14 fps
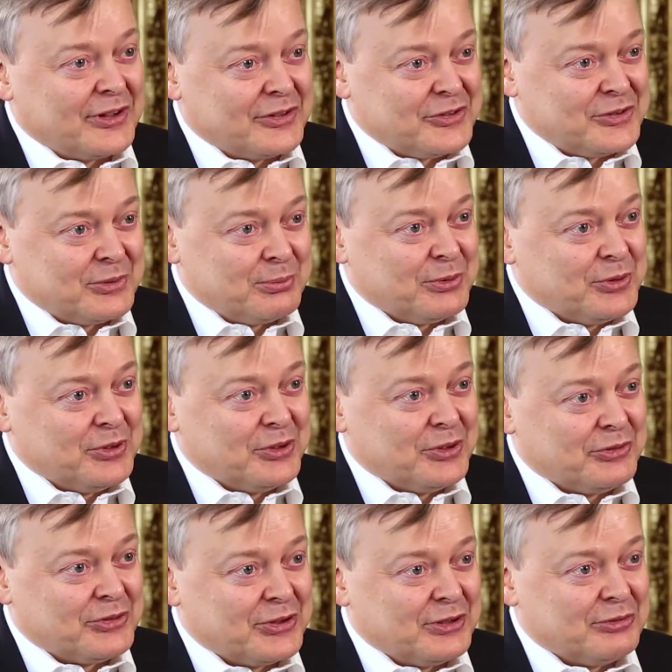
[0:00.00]
that's the beauty
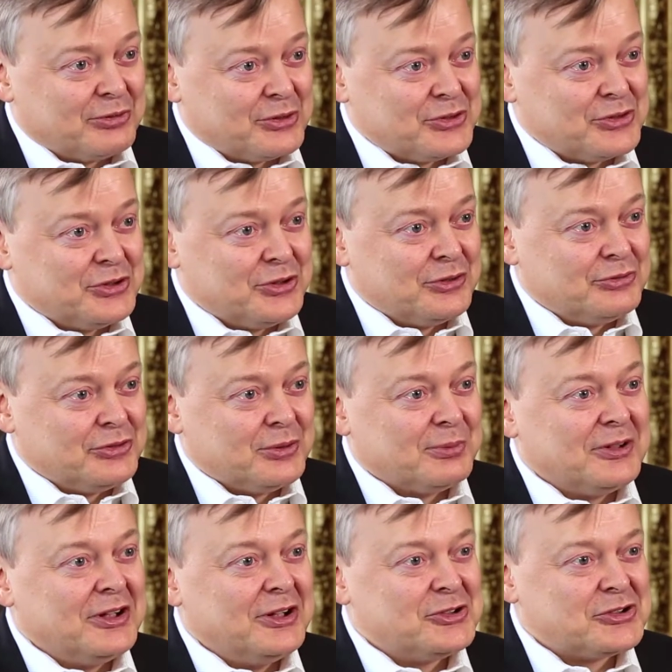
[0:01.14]
of the diversity of
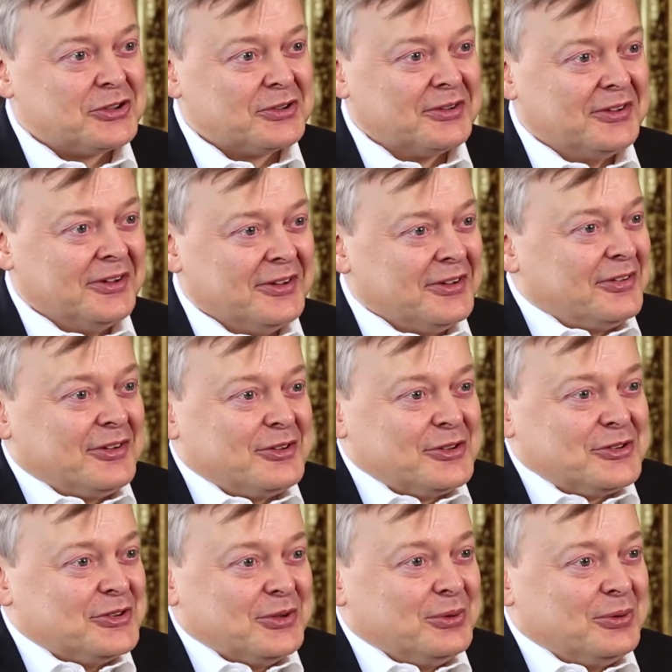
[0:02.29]
human nature. There
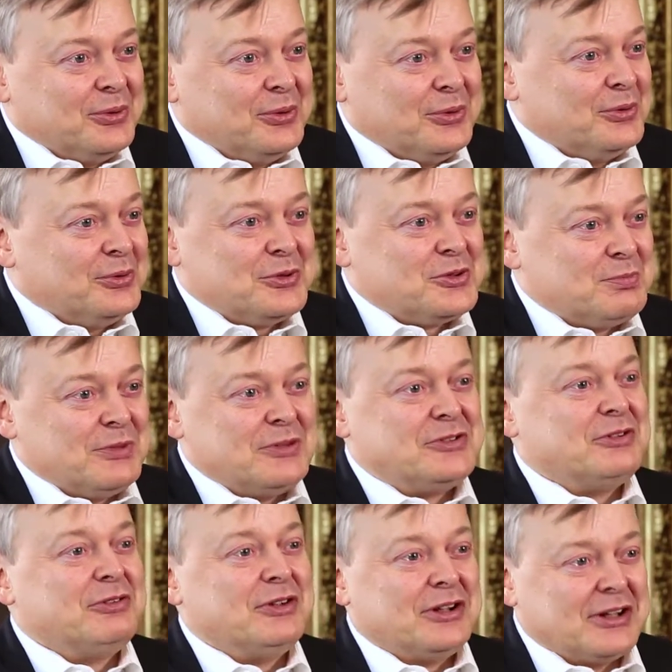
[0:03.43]
is no
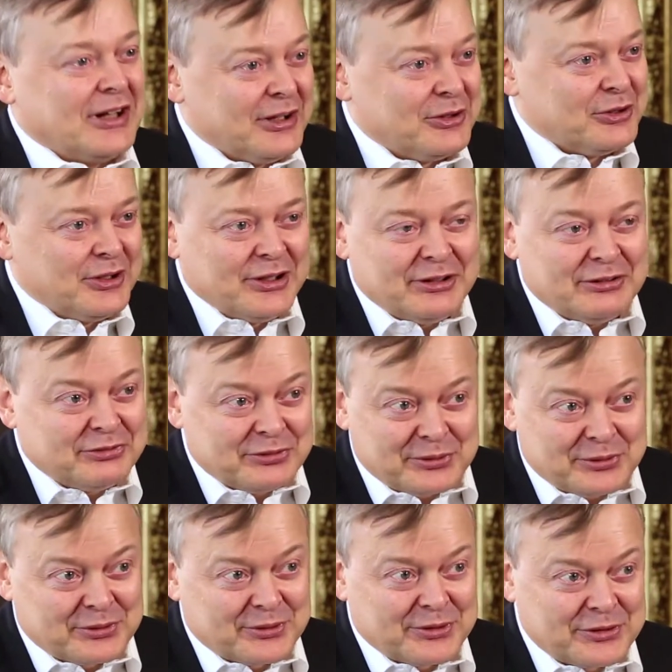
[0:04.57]
specific cutoff
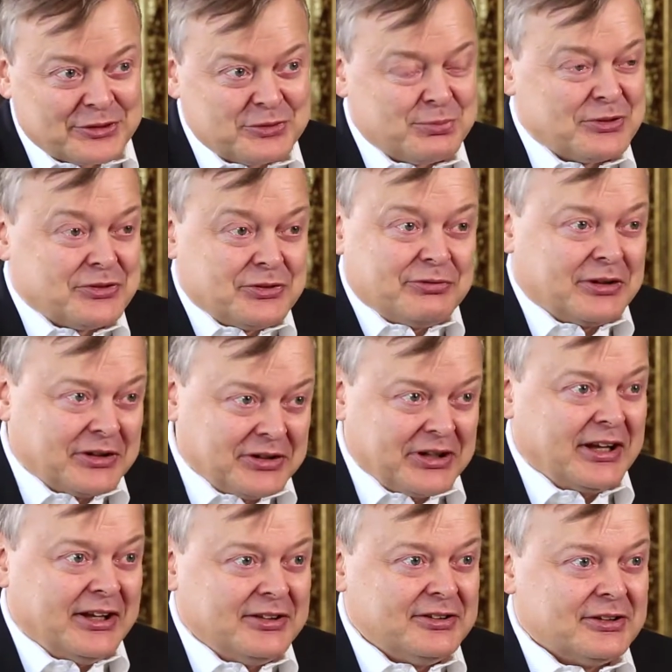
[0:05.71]
or specific
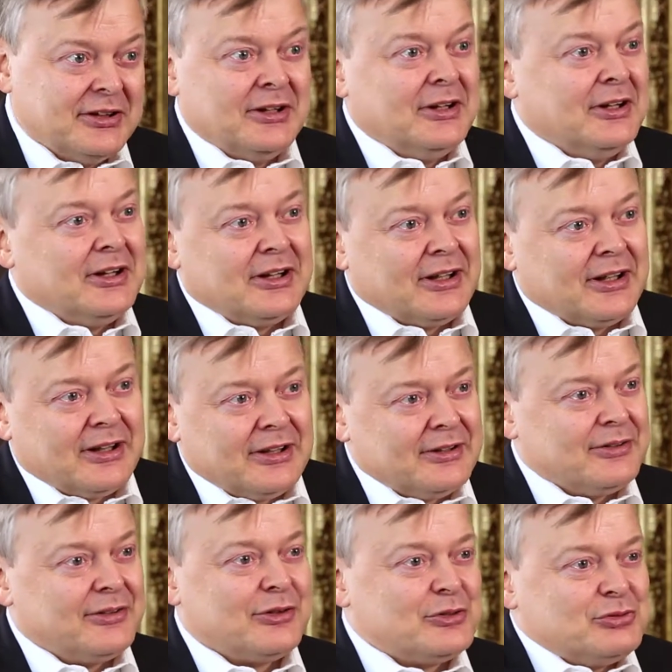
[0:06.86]
date,
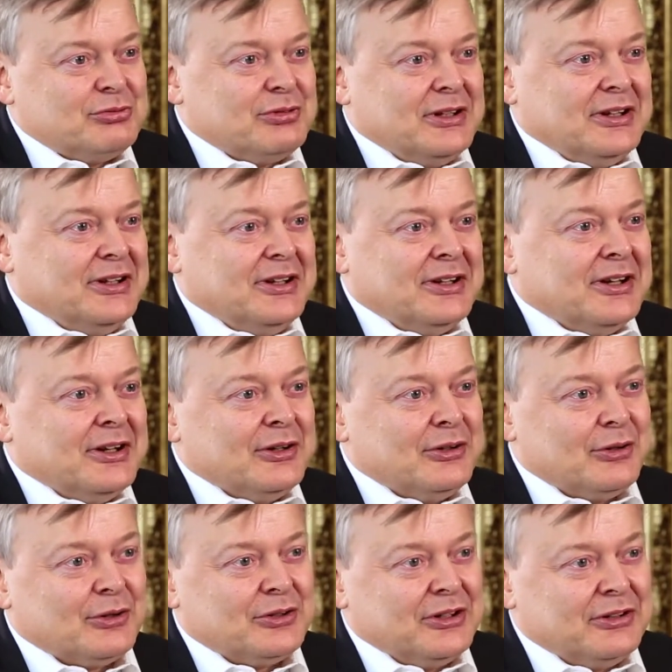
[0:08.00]
and there's really
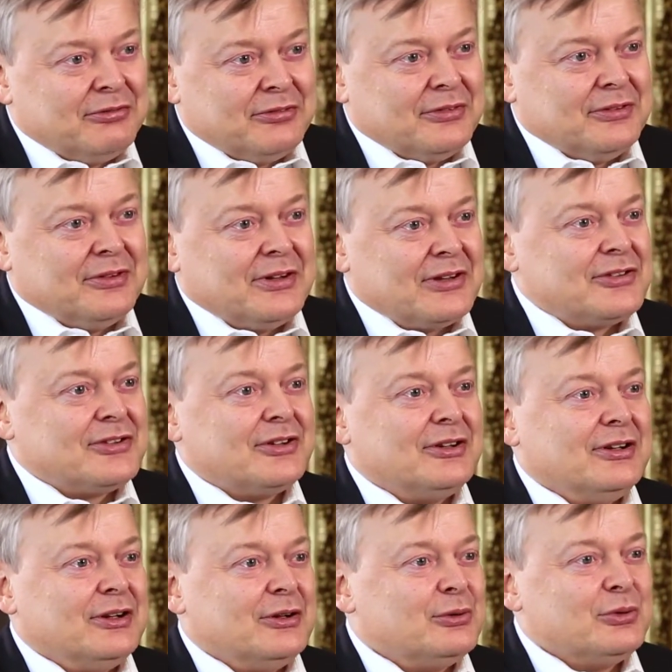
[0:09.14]
not even
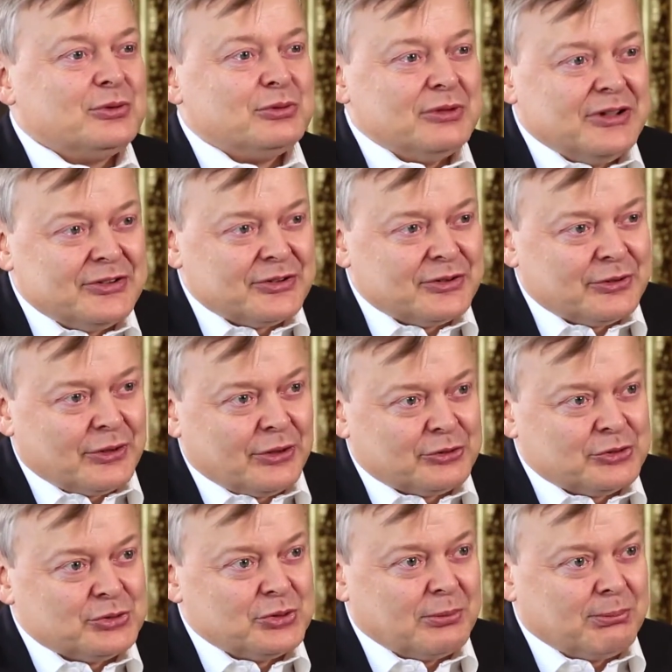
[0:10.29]
necessarily a good reason
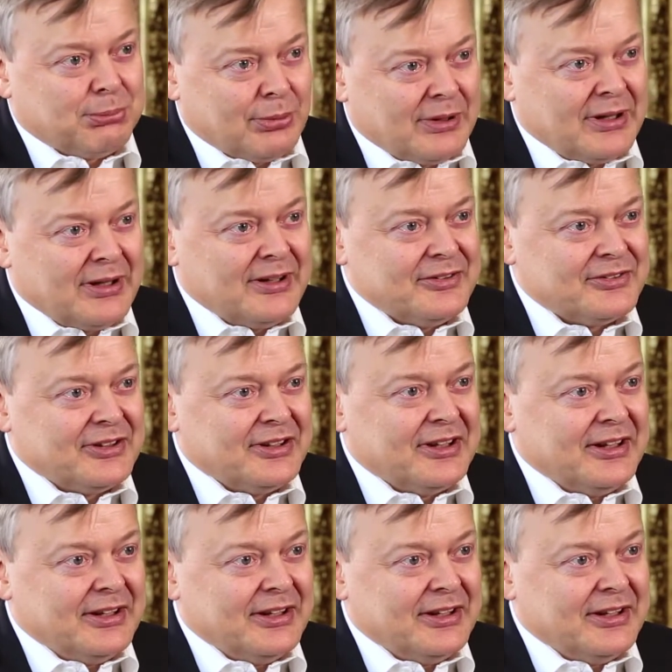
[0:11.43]
not to apply the